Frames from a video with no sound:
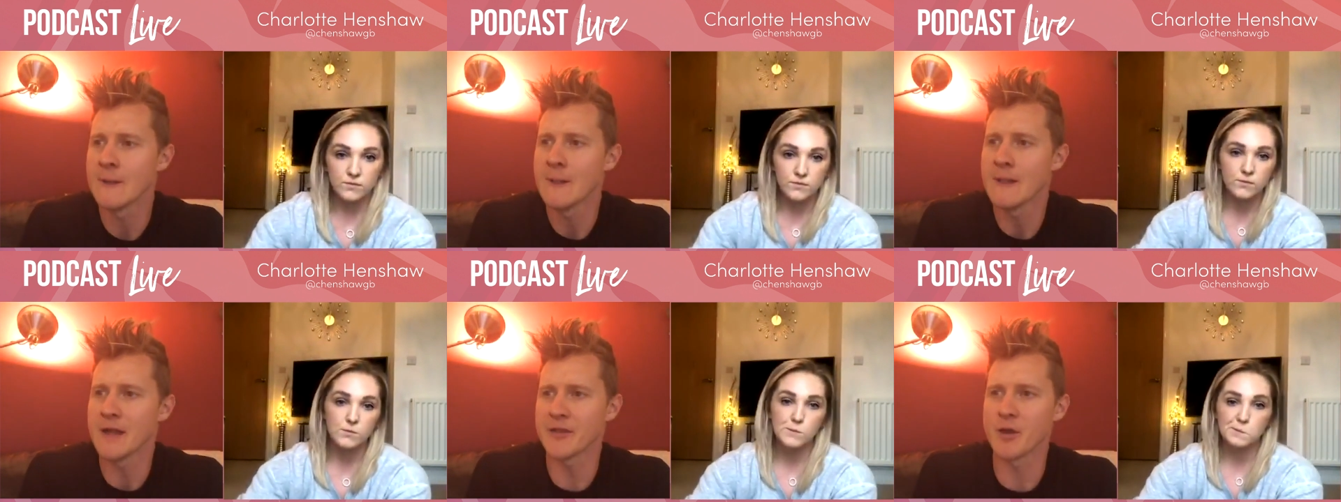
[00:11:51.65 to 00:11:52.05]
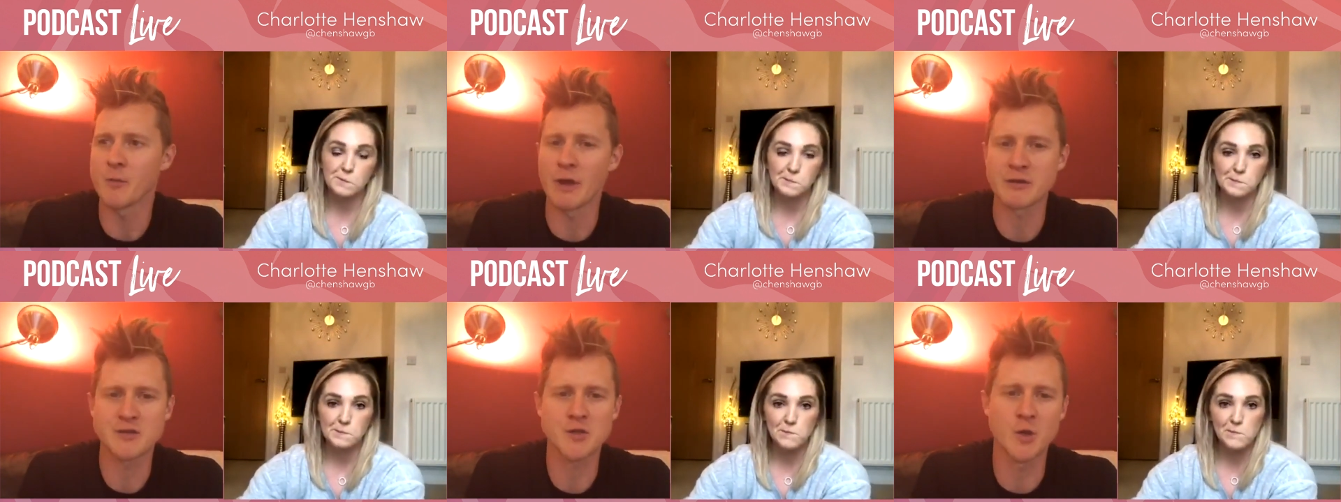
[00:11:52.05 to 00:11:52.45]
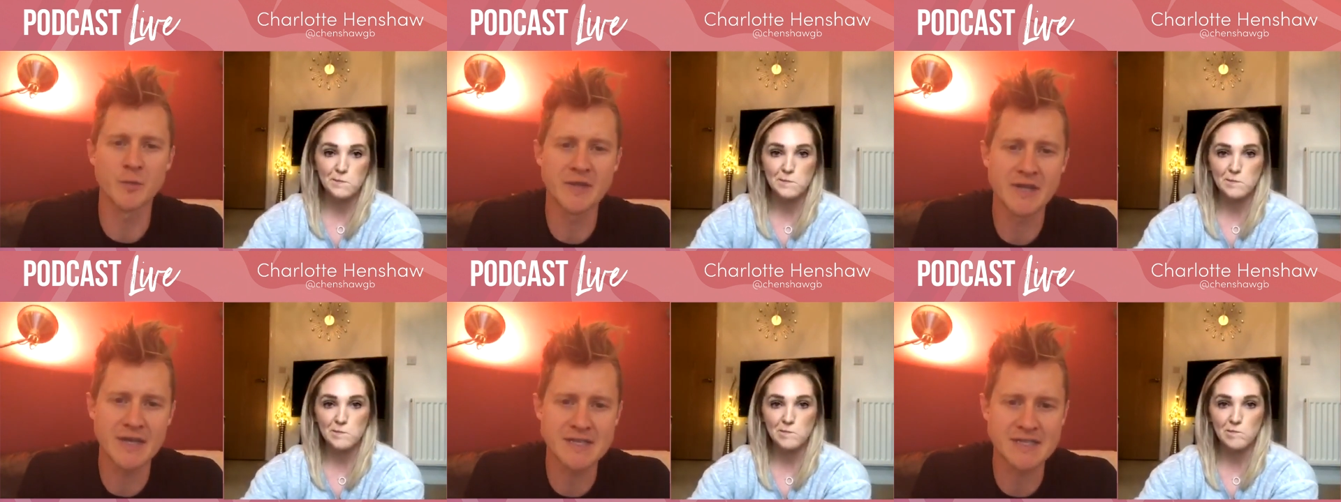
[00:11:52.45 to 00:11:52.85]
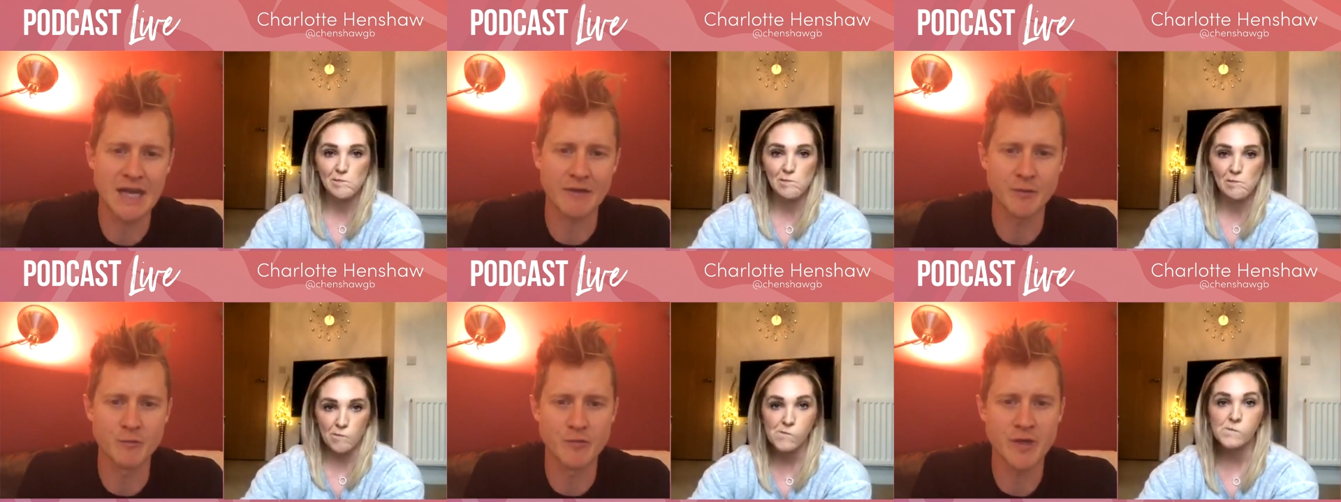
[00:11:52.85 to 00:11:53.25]
Speaker 1: I don't know, like a couple of years out of
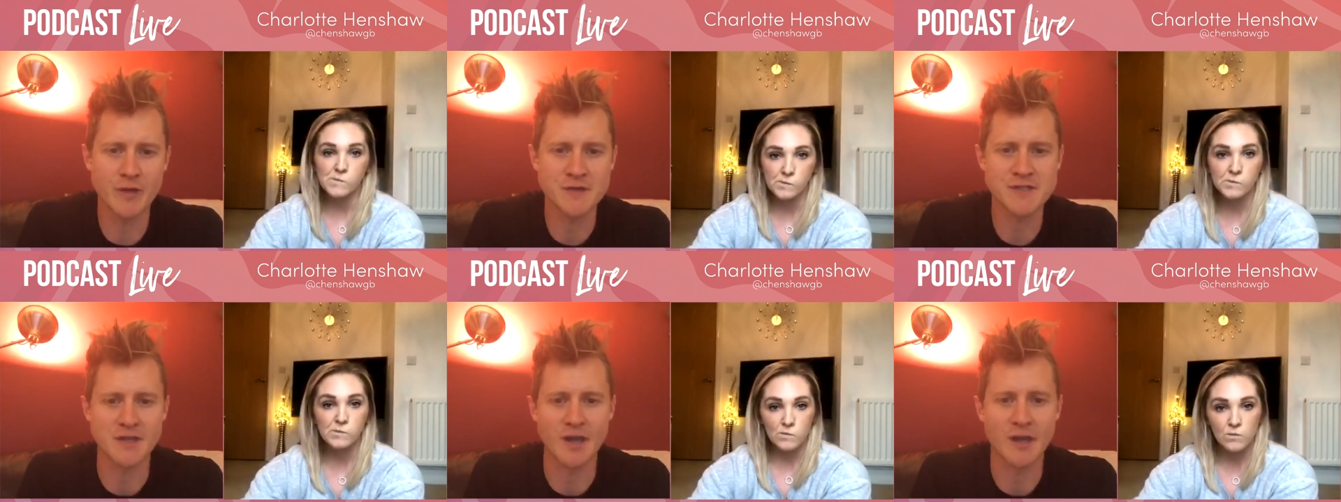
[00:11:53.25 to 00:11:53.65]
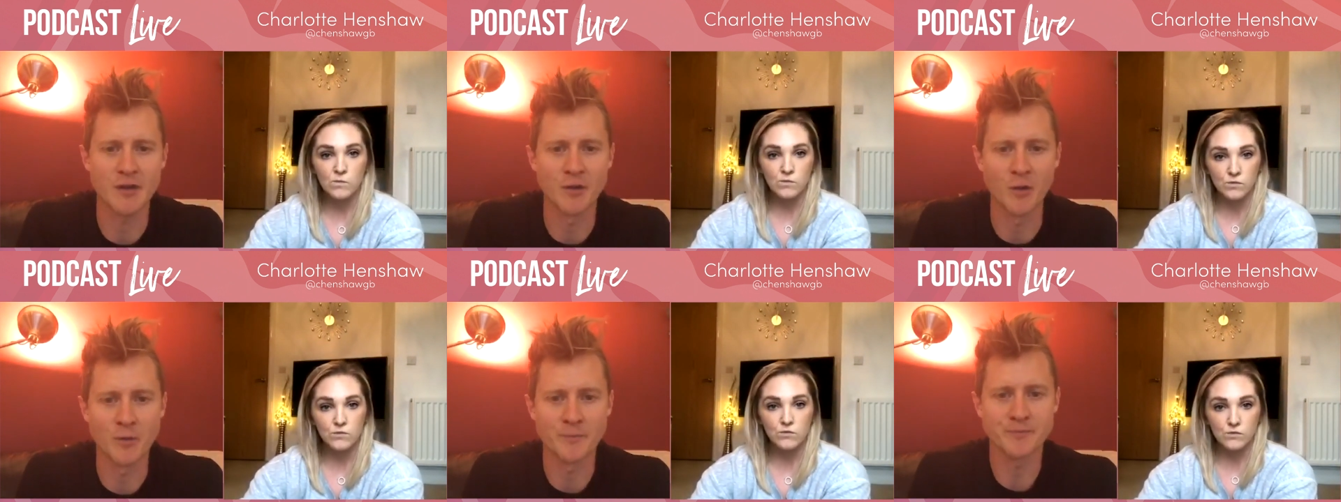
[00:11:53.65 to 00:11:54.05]
the Rio cycle.